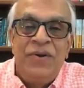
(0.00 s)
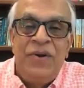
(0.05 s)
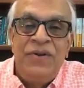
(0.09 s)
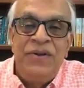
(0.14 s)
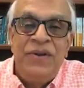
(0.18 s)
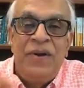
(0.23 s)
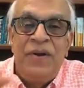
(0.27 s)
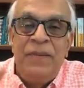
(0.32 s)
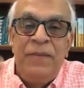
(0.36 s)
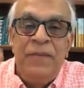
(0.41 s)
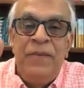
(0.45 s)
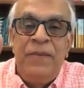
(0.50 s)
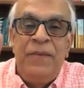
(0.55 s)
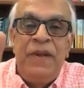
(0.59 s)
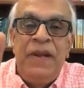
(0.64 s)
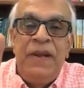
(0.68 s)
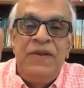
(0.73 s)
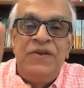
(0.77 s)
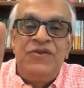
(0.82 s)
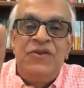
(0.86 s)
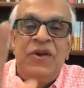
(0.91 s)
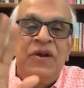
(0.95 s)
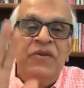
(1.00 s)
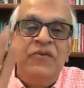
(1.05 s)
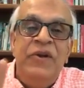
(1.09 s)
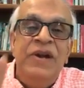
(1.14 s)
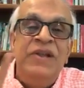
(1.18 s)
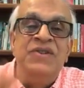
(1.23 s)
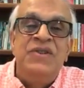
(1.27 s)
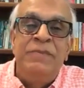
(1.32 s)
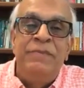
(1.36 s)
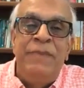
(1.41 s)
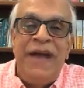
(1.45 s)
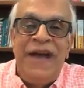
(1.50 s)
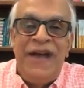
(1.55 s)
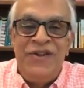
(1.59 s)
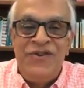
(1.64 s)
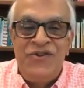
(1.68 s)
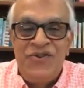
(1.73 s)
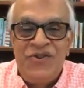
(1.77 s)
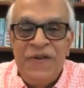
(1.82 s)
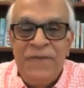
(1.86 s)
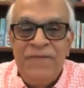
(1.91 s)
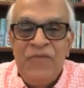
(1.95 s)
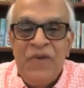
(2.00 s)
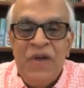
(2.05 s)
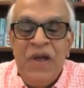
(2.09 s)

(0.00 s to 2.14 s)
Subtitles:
It's not a religion badge.